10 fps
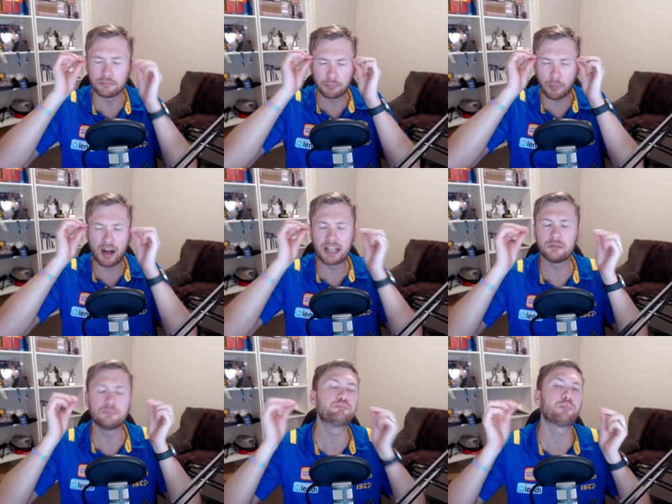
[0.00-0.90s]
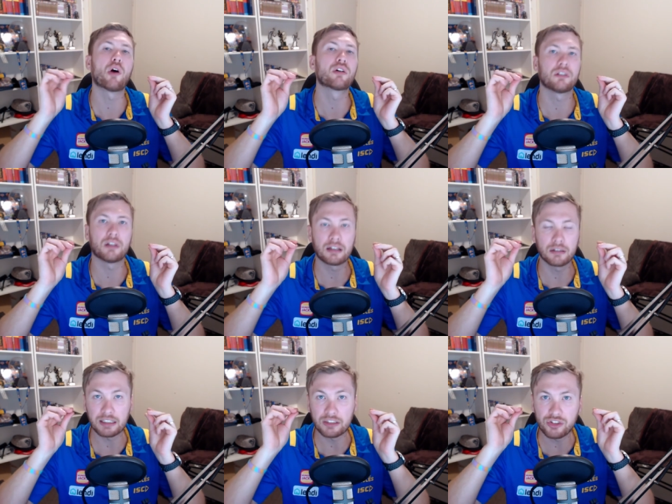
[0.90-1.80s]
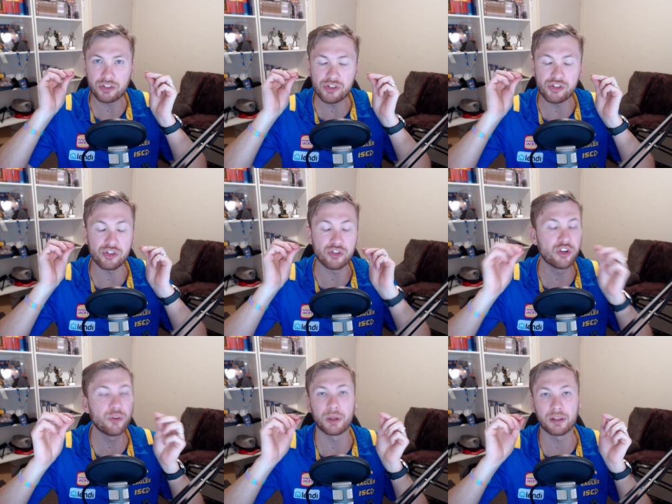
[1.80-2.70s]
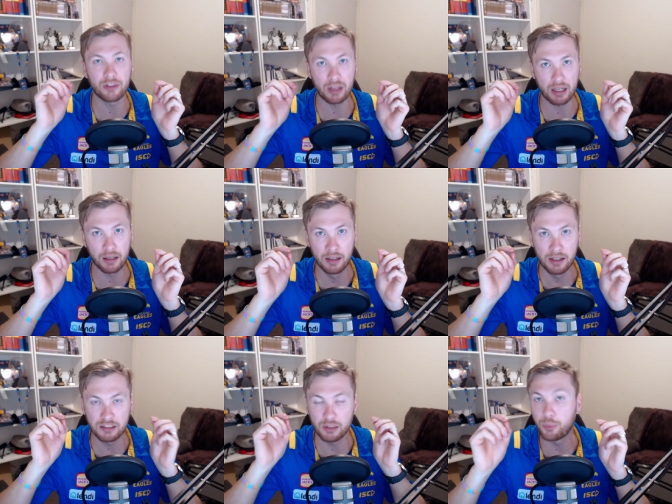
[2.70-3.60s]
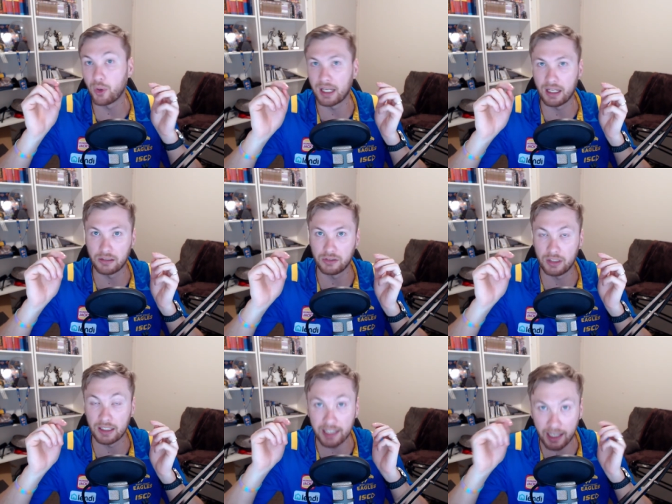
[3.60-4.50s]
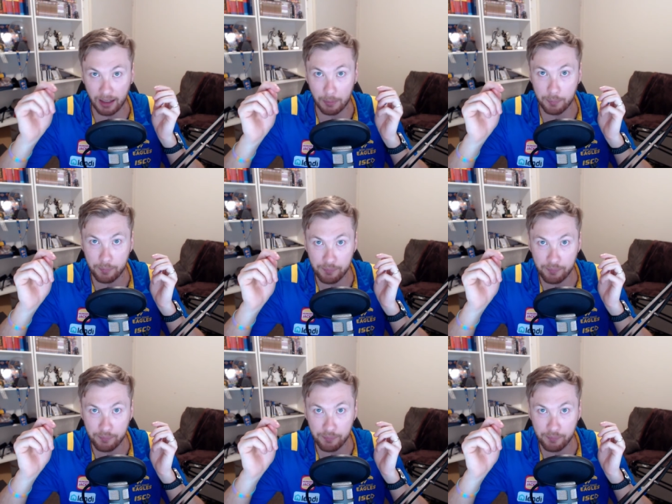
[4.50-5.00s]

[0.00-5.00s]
mind bogglingly stupid thing to bring into the game.